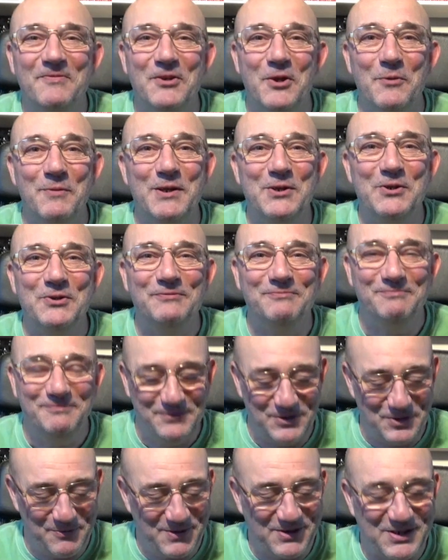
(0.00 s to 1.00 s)
you be good,
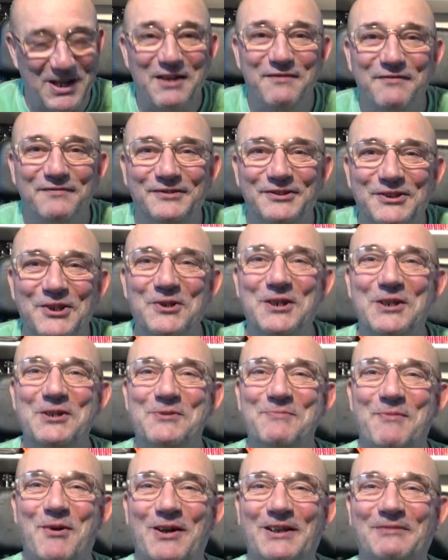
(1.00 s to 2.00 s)
you be safe, and you keep
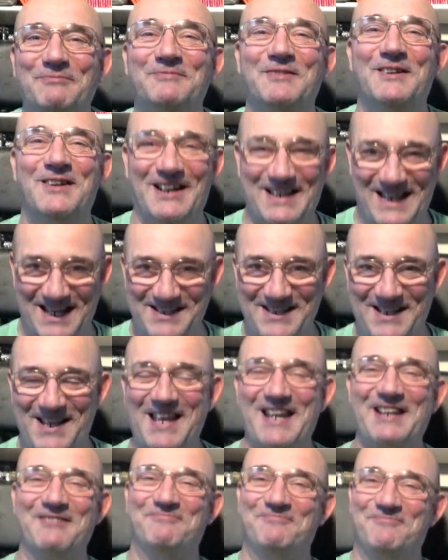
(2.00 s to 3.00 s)
smiling. I'll catch you
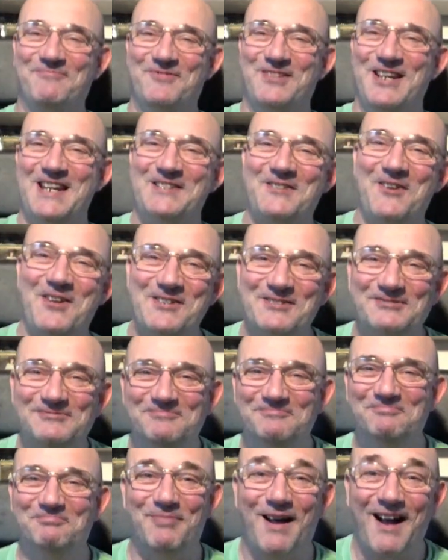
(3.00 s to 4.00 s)
later. Cheers, guys.
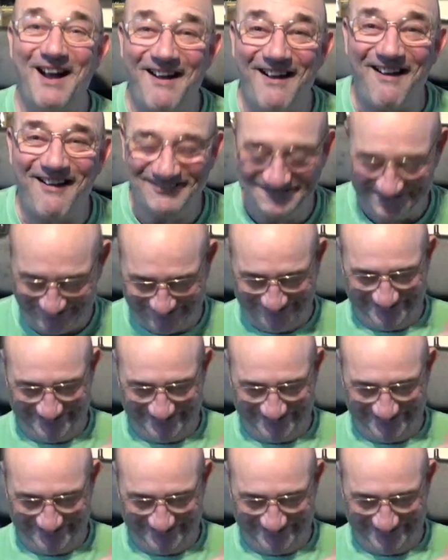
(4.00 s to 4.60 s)
Bye.